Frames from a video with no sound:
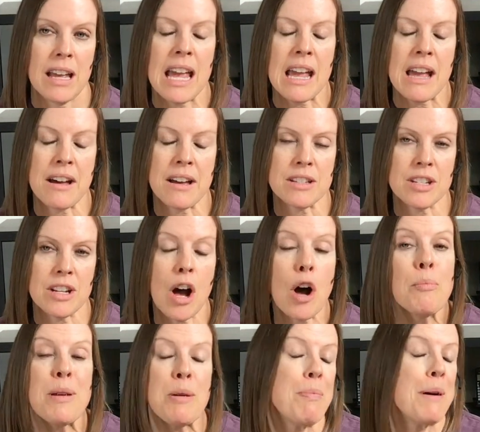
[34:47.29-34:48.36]
and
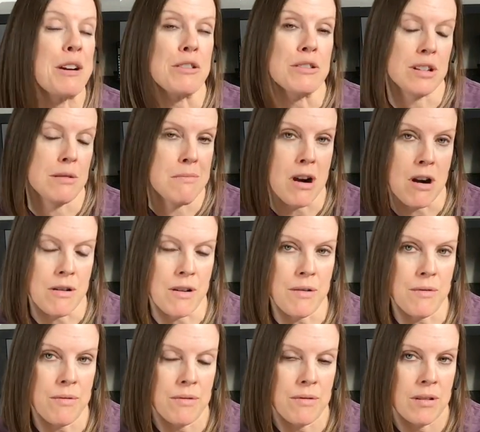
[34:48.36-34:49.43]
I'll be better
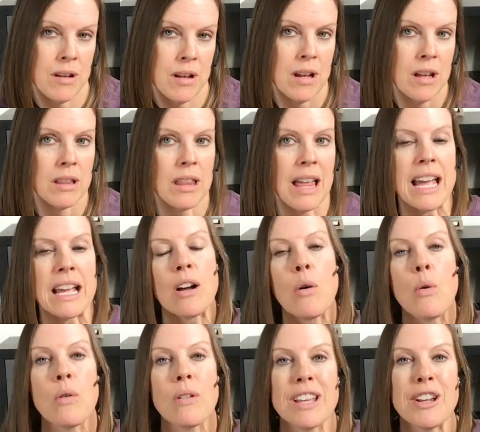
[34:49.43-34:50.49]
tomorrow? Yeah. Like,
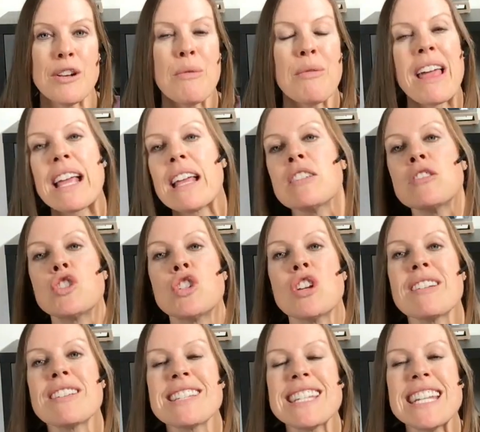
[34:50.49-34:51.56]
you know, like
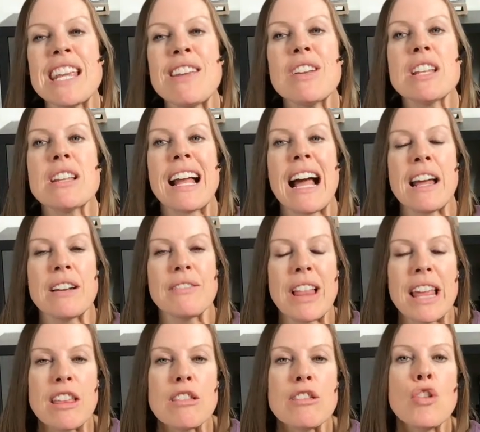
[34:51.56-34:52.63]
just even kind of
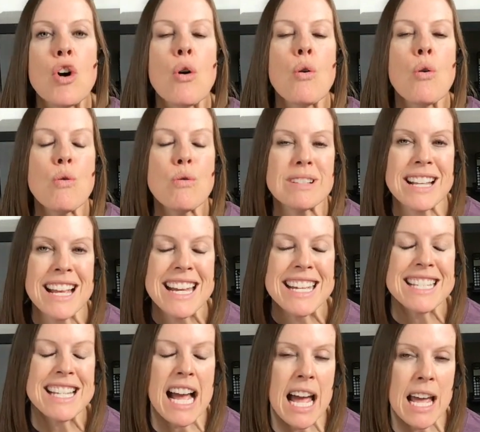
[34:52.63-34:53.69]
like those
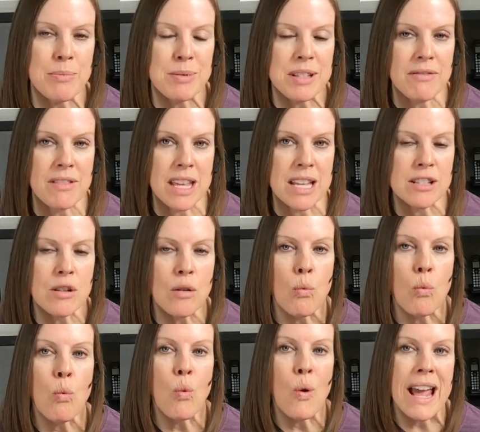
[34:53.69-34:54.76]
types of things, the
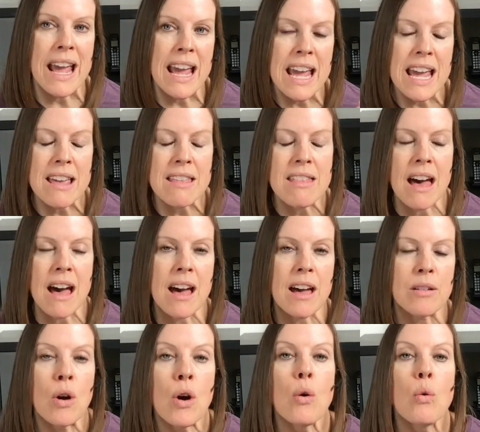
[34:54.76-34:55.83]
way
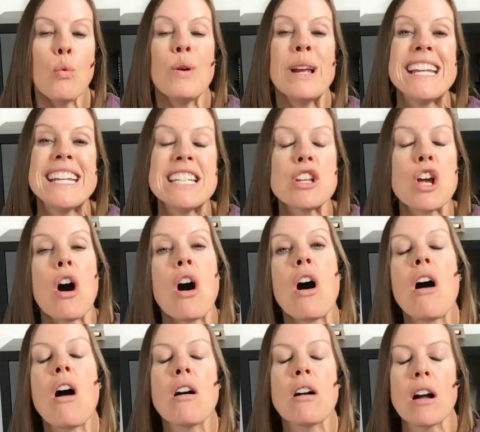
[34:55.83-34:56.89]
that we
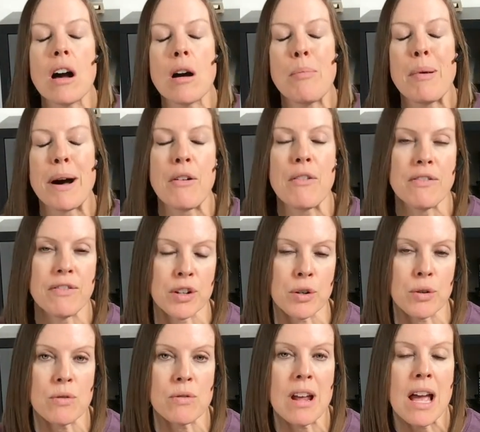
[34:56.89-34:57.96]
talk about
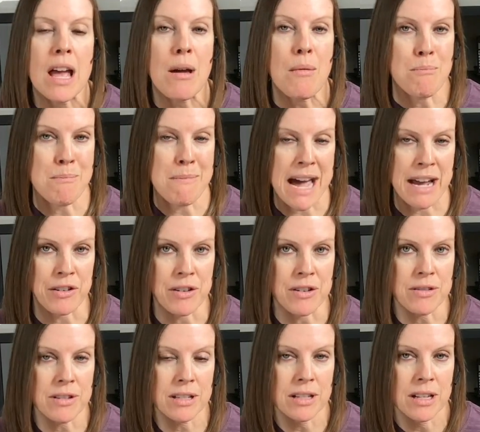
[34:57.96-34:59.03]
food
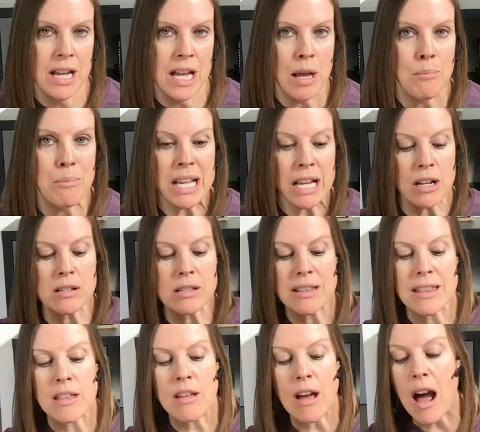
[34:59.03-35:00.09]
matters yeah. because
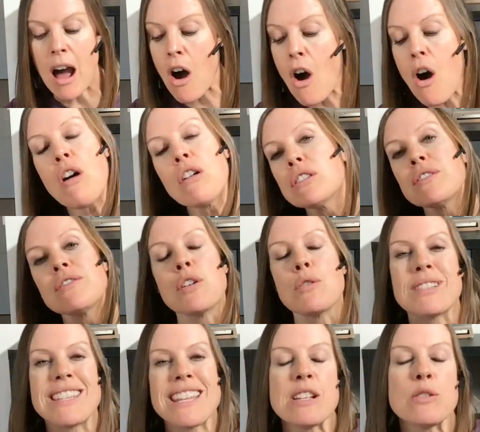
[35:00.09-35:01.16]
uh, all of
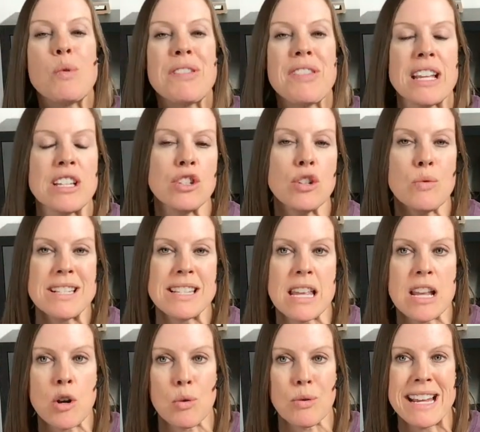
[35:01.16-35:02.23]
those things, what they do is
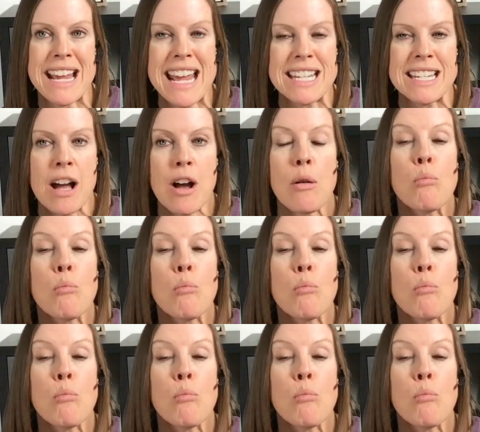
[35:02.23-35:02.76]
they create